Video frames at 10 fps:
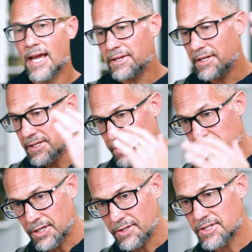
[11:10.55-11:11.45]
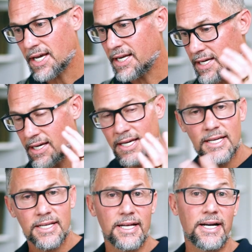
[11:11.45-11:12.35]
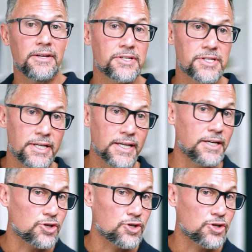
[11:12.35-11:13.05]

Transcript: and then as the sun's setting, get out in the sun again.